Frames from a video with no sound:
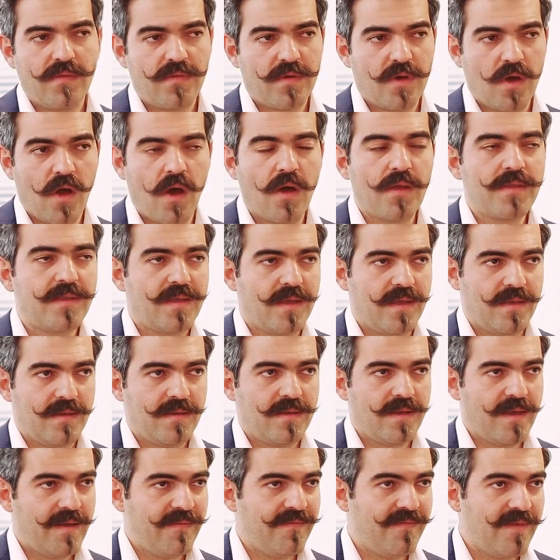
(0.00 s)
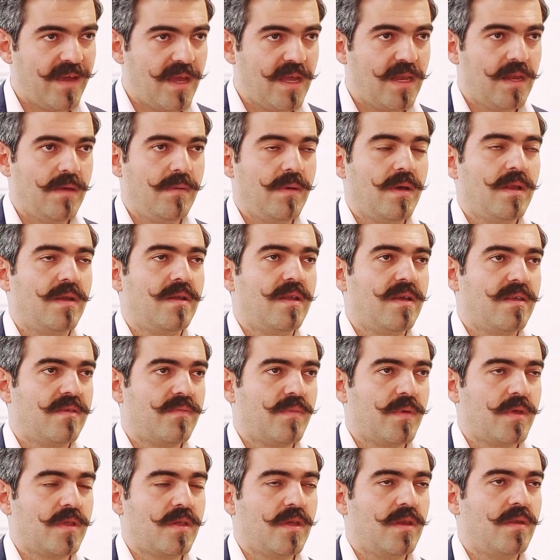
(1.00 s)
content available,
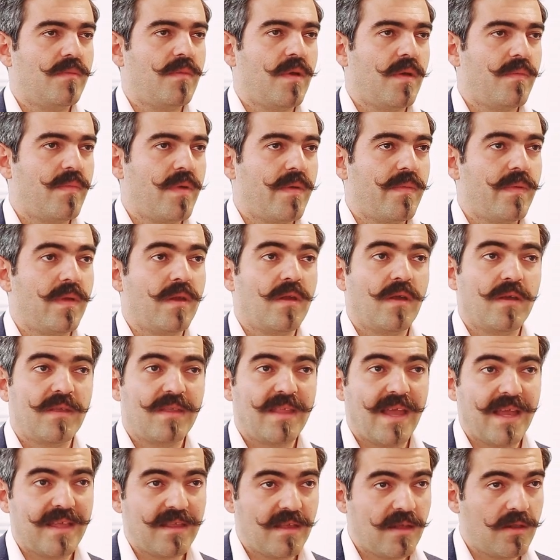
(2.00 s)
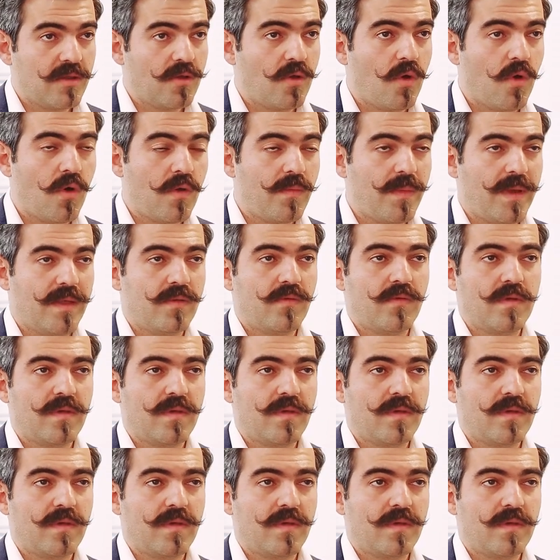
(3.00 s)
especially by people like Daniel Goleman,